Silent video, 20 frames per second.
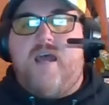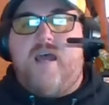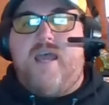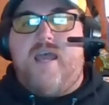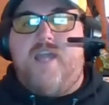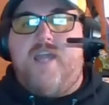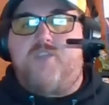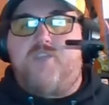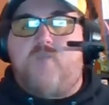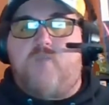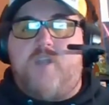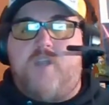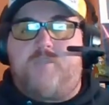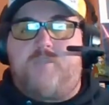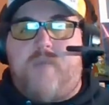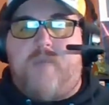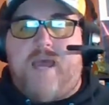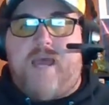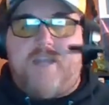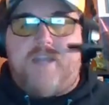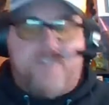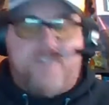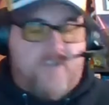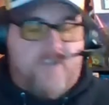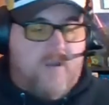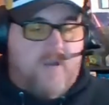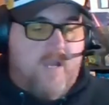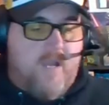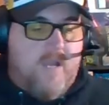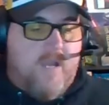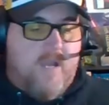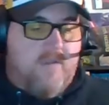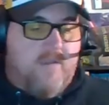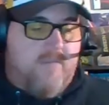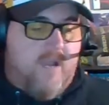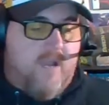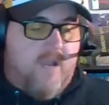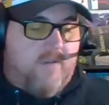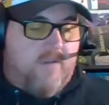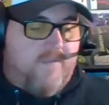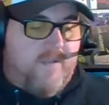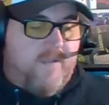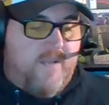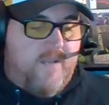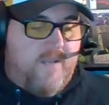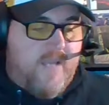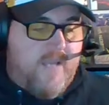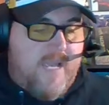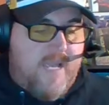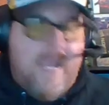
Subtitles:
edge rush passer Melvin